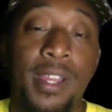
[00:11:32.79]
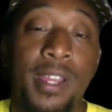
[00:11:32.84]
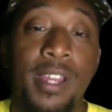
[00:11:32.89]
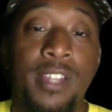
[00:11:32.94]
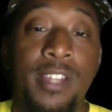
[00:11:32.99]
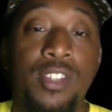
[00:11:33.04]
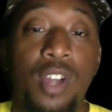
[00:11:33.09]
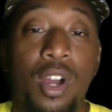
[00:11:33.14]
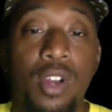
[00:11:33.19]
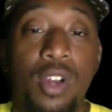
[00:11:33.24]

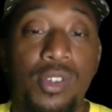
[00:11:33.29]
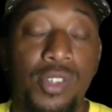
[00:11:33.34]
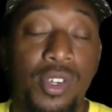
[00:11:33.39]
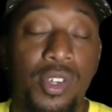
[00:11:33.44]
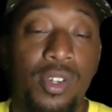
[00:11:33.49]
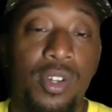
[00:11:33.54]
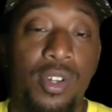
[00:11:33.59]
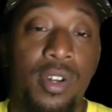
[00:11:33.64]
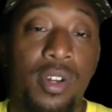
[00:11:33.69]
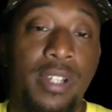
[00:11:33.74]
It's also
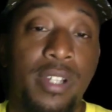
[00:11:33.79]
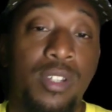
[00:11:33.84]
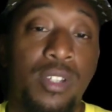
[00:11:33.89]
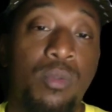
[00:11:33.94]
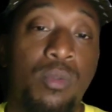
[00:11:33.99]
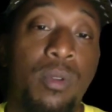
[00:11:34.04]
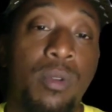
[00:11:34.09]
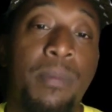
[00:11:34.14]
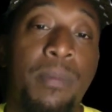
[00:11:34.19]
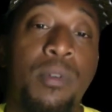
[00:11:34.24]
going to
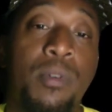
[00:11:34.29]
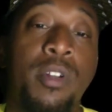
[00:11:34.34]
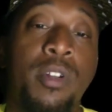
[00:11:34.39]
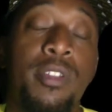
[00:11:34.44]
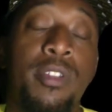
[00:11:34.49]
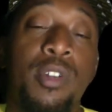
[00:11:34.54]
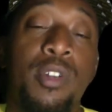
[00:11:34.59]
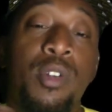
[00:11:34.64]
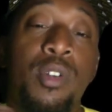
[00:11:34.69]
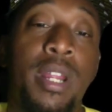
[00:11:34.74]
report
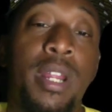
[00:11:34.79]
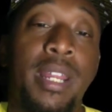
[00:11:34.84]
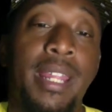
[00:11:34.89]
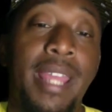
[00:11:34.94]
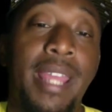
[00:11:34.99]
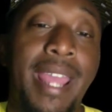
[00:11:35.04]
the credit